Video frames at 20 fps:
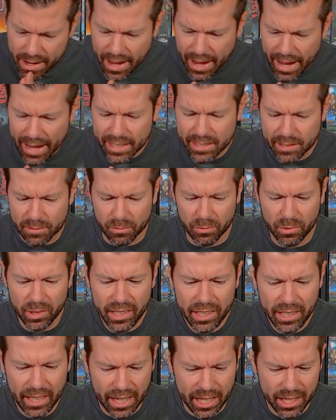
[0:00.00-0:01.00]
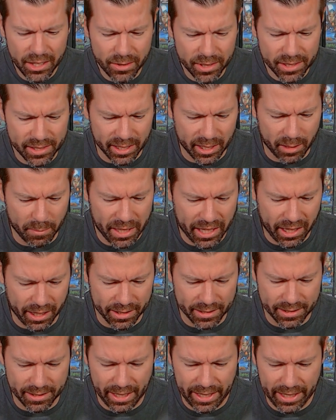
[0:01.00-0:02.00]
It's really interesting
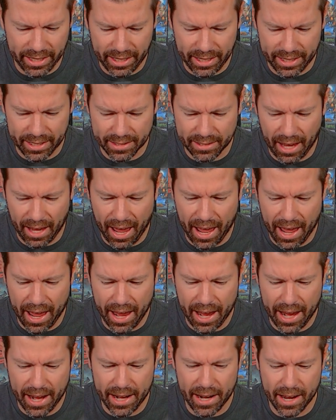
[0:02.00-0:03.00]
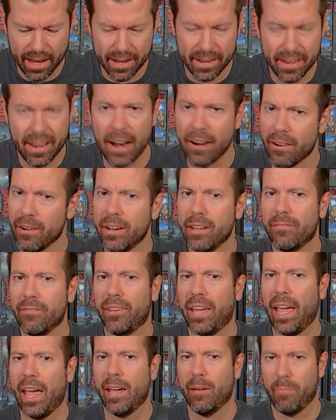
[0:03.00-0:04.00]
because it is a narrative
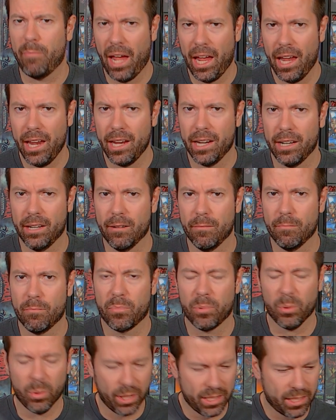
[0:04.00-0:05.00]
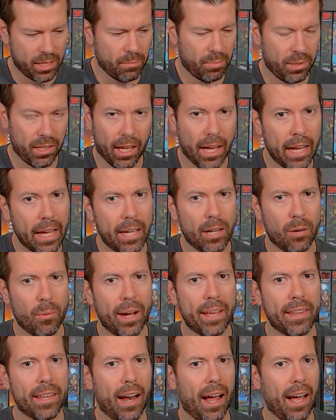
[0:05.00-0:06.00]
campaign print and play in a
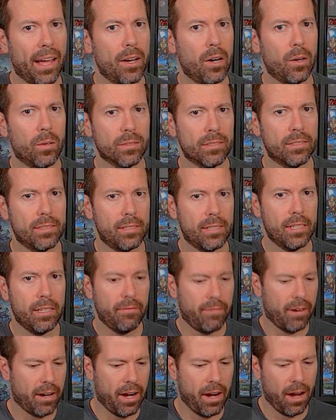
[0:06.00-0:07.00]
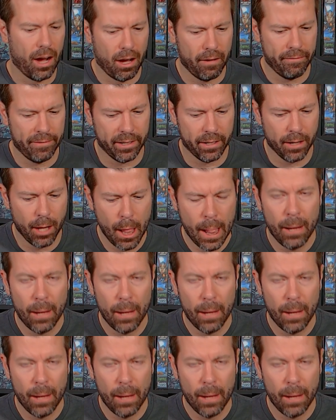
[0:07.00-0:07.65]
way that I don't see very often.